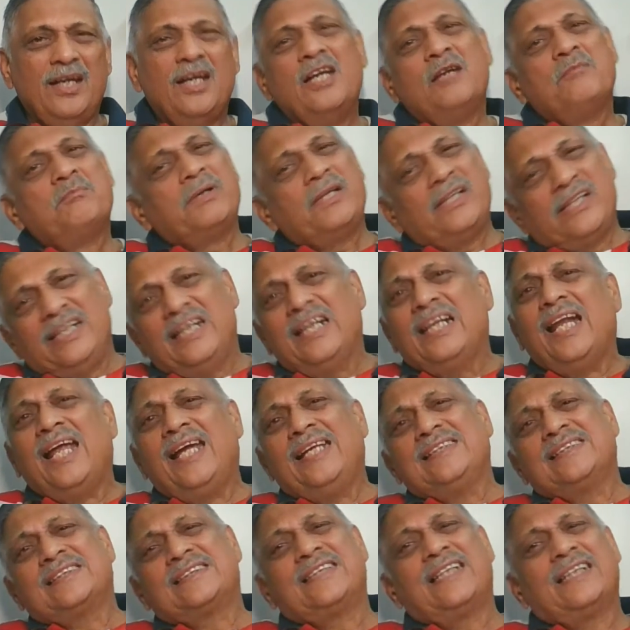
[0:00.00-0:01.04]
But
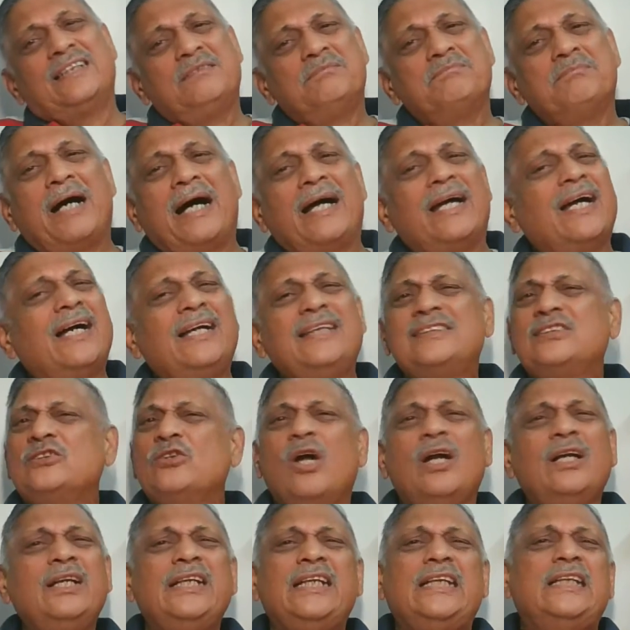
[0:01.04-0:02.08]
realize that Maya is
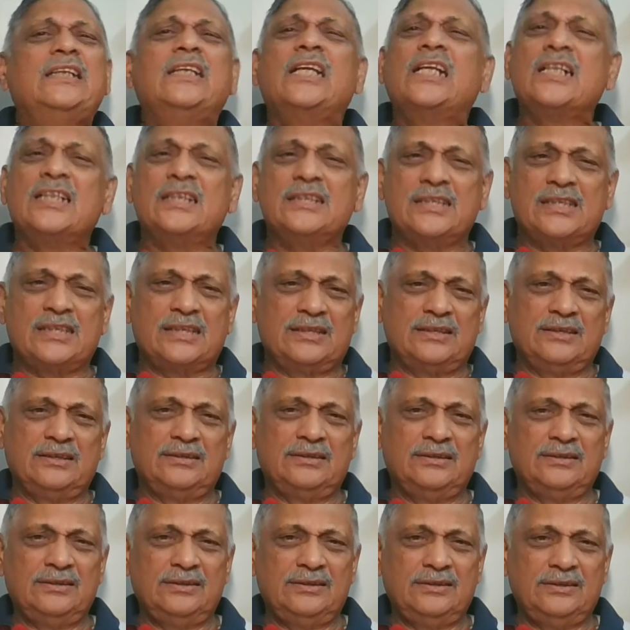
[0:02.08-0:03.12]
not ignorance,
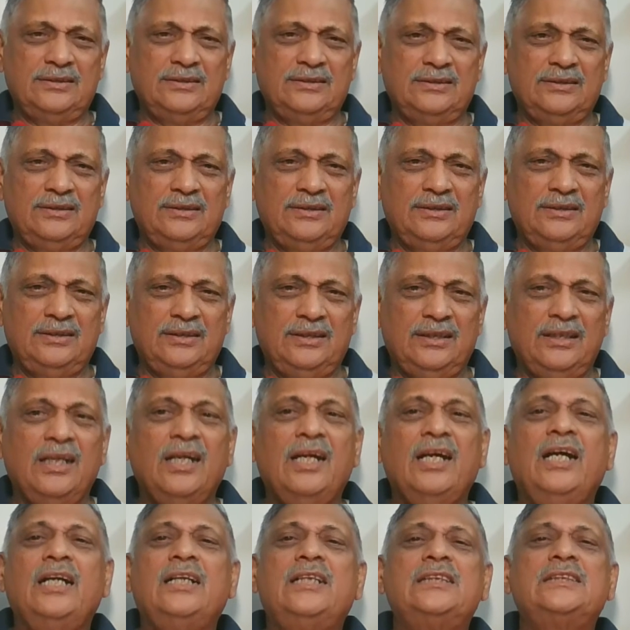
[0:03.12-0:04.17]

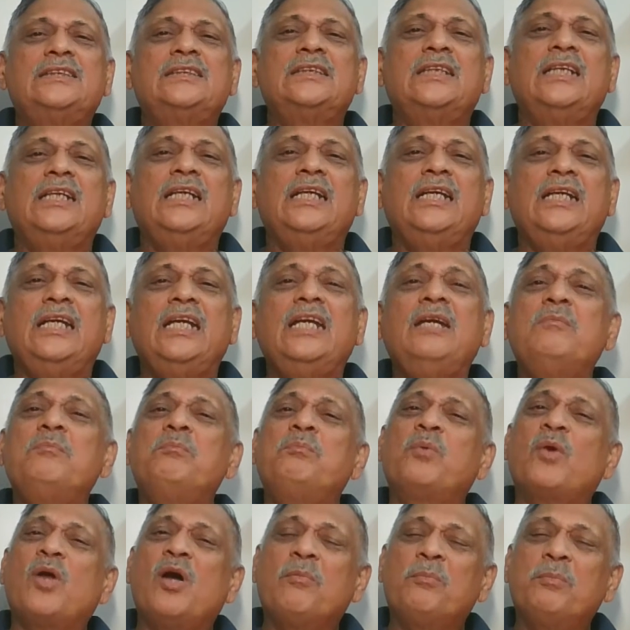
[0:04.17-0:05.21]
it is
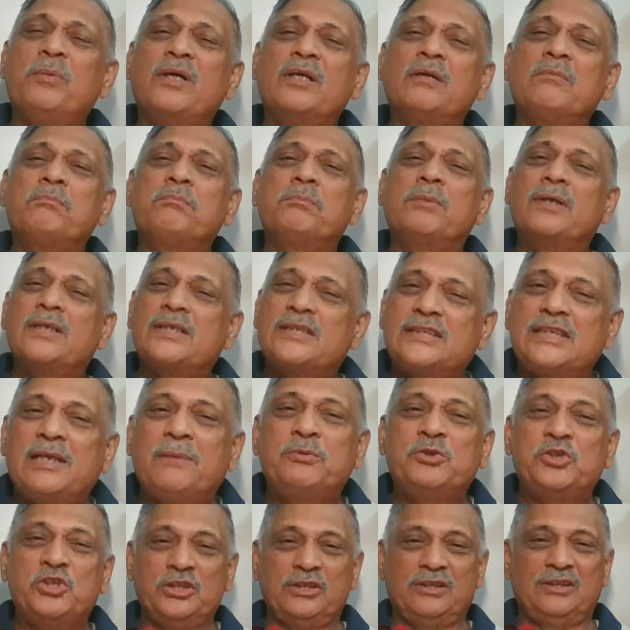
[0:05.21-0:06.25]
improper
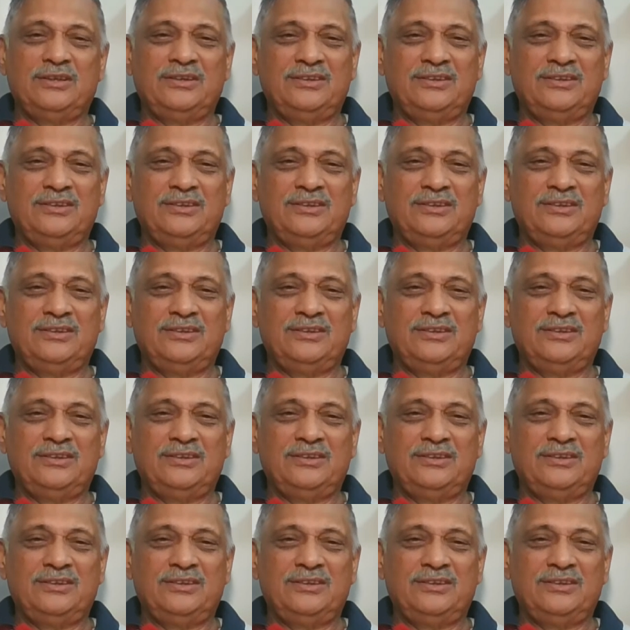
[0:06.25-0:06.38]
perception.